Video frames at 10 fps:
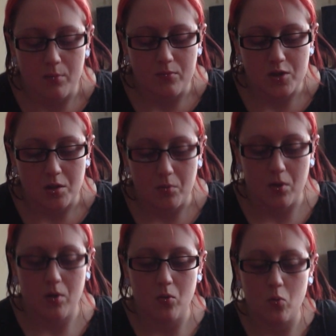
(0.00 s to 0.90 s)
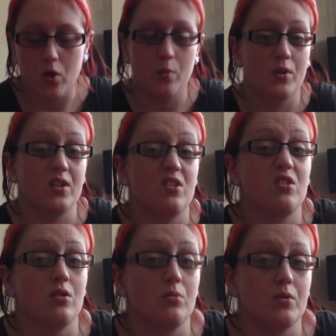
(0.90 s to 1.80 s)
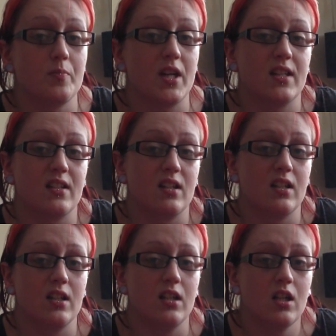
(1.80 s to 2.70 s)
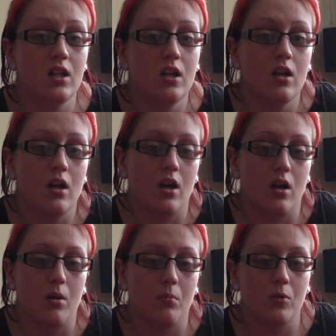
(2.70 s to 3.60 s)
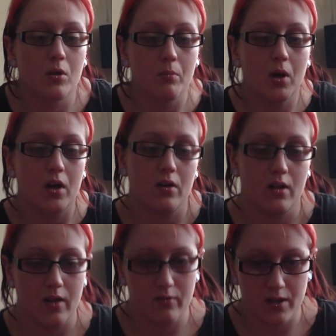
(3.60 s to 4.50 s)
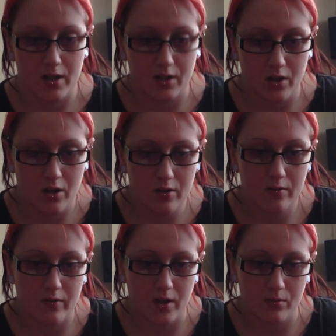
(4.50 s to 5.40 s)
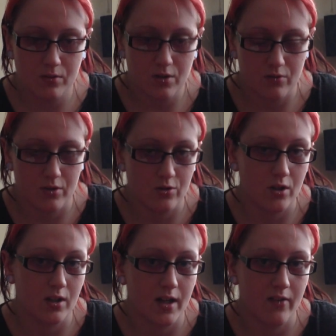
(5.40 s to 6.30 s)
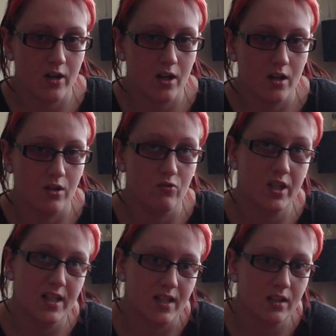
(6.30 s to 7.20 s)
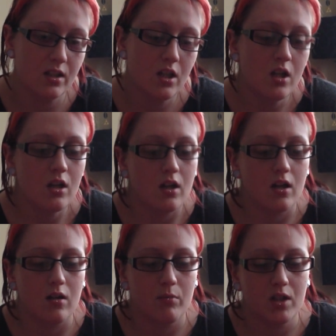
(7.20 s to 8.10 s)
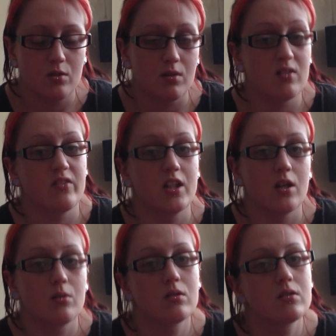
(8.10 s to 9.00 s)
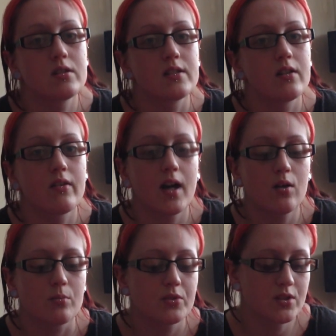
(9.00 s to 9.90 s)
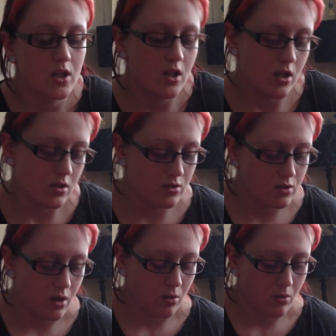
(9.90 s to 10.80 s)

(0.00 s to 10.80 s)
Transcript: So what I wanted to do was basically compile everything that I've found through trial and error and reading into a little video to see if it helps. So